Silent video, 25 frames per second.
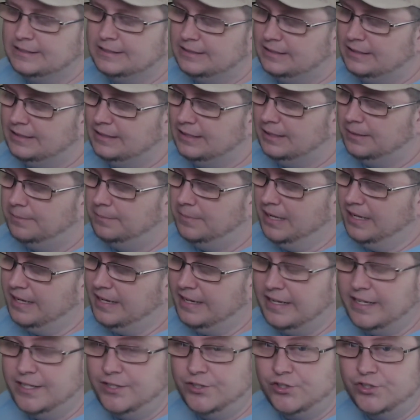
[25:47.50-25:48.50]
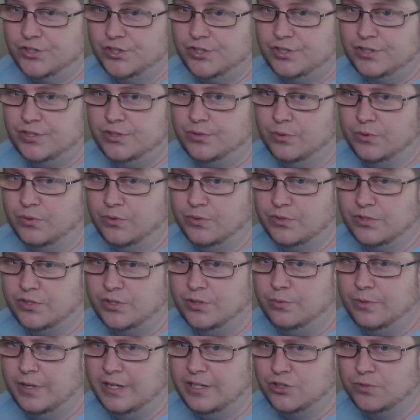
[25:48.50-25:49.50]
an inch to
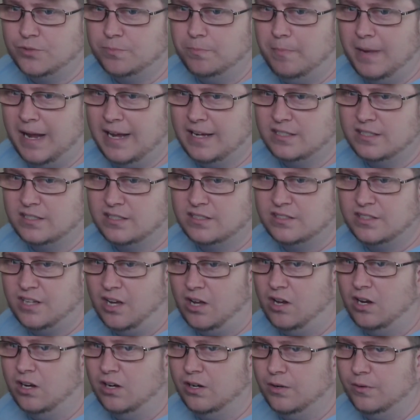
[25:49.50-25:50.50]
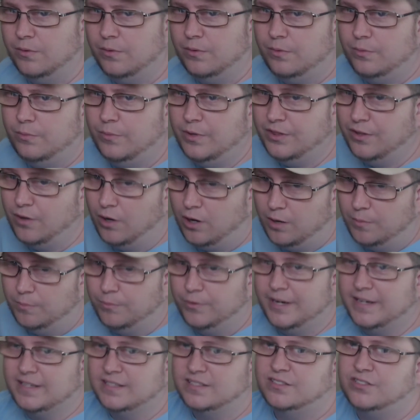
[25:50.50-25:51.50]
2 inch max taller with the
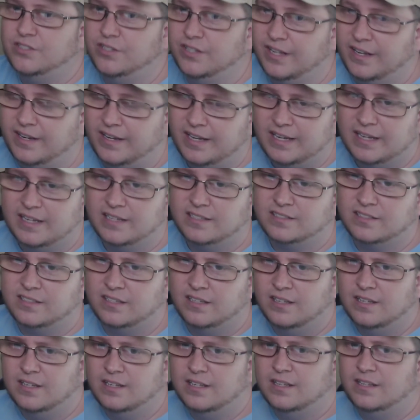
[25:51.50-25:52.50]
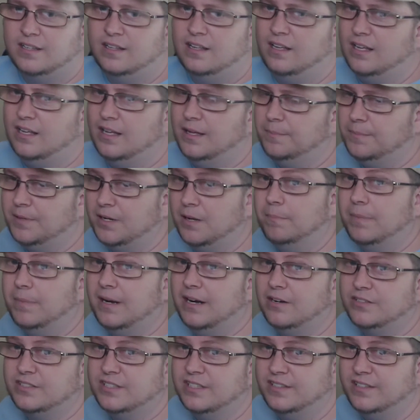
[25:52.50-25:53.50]
armrest to the desk,
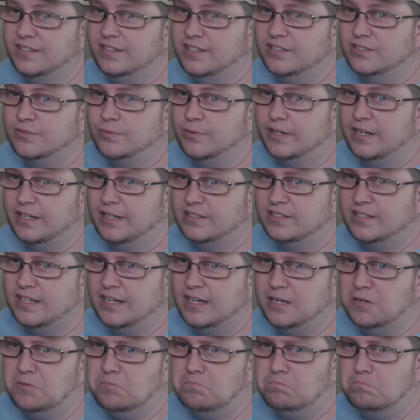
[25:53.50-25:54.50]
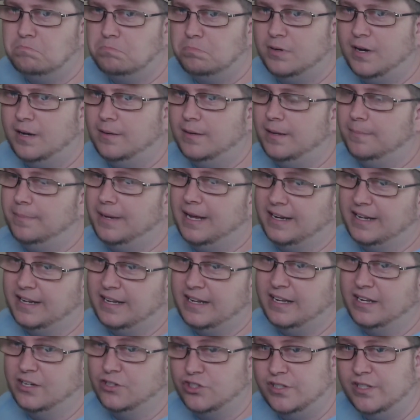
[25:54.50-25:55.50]
compared to this one. I'd say probably about an
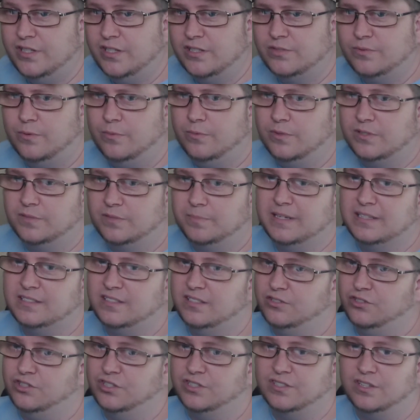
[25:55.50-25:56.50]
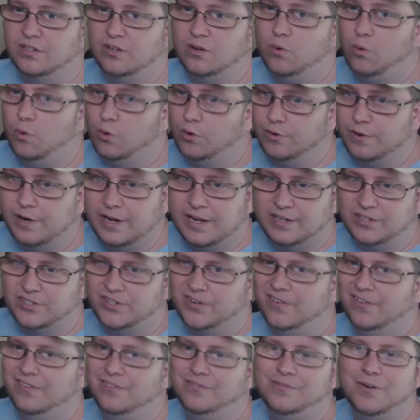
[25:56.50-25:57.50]
inch. This one was missing just a 1/4
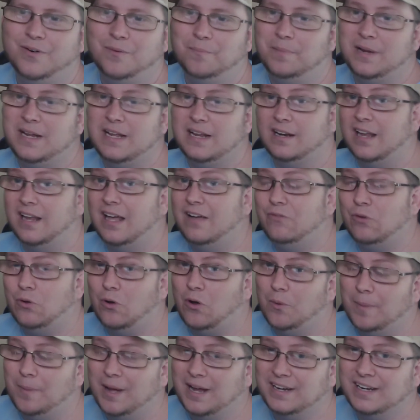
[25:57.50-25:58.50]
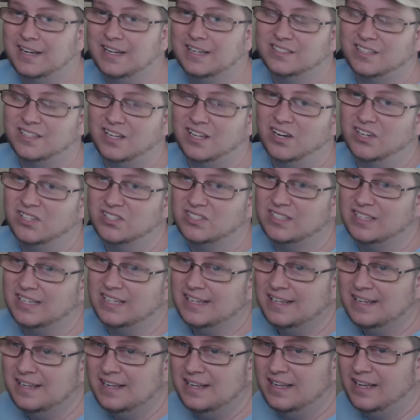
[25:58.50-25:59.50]
inch from being level on my desk,
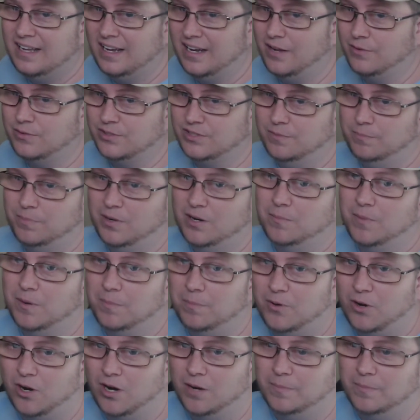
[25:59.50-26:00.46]
honestly, and that was the bummer part,